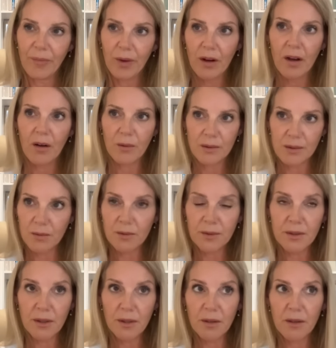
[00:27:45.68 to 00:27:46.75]
But I was
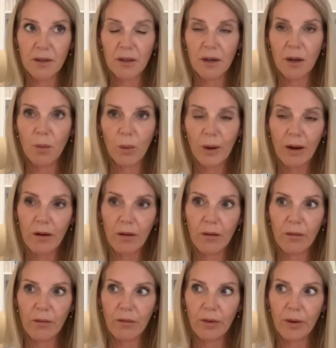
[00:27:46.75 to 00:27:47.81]
also aware
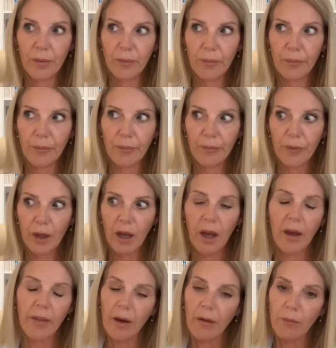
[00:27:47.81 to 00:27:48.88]
of
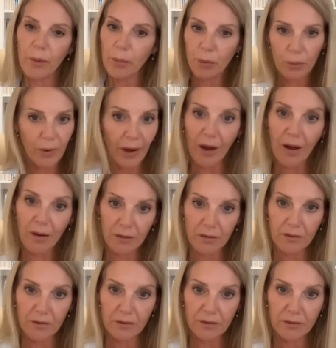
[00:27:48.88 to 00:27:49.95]
how that rippled out